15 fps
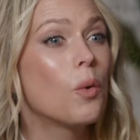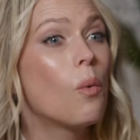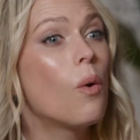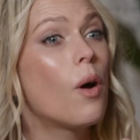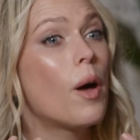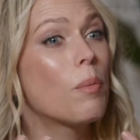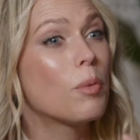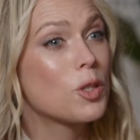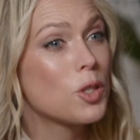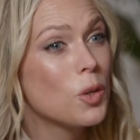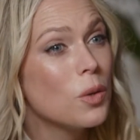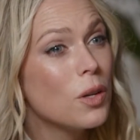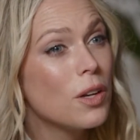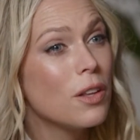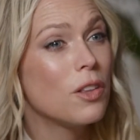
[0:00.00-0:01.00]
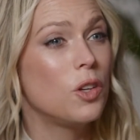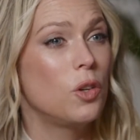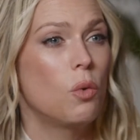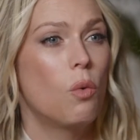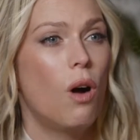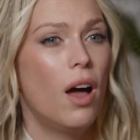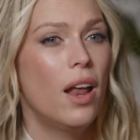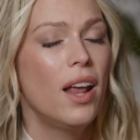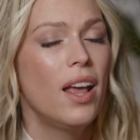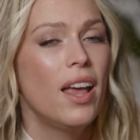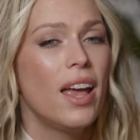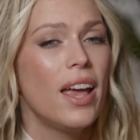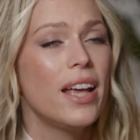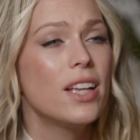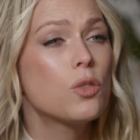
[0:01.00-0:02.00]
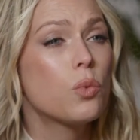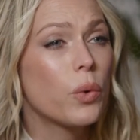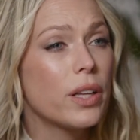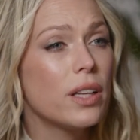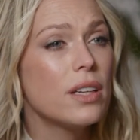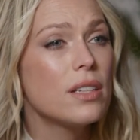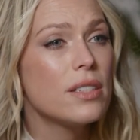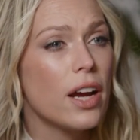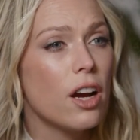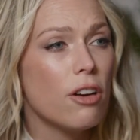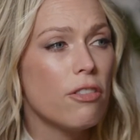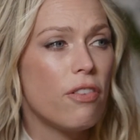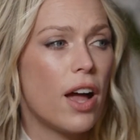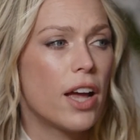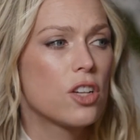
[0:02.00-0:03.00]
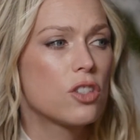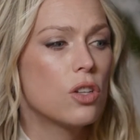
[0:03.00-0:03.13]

the opportunity that you want, is really terrifying.